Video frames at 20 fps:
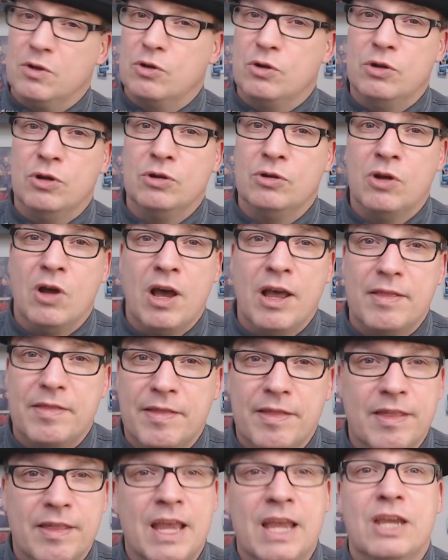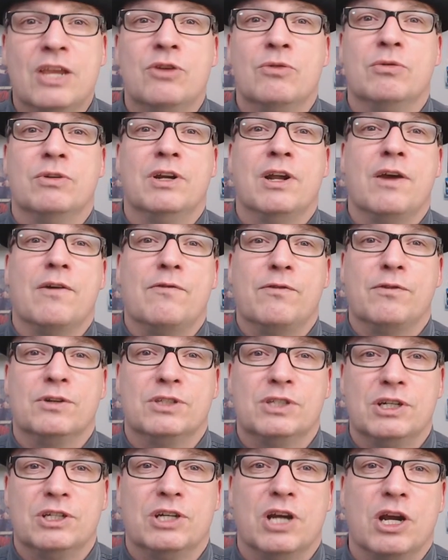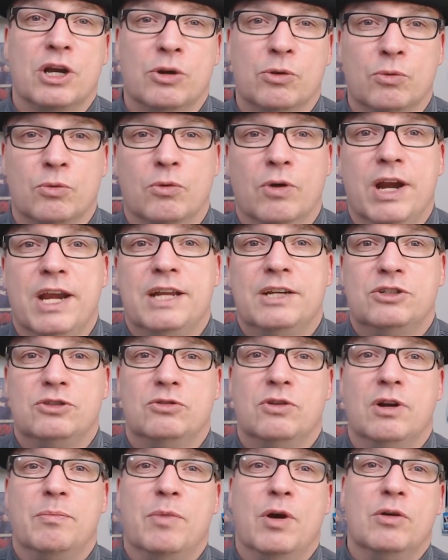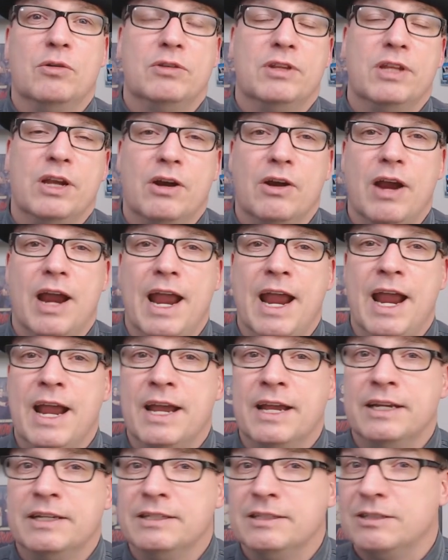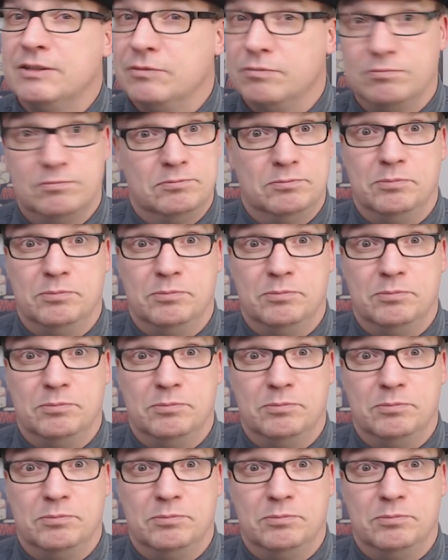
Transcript: Could not thank you enough for such a great trip out there, and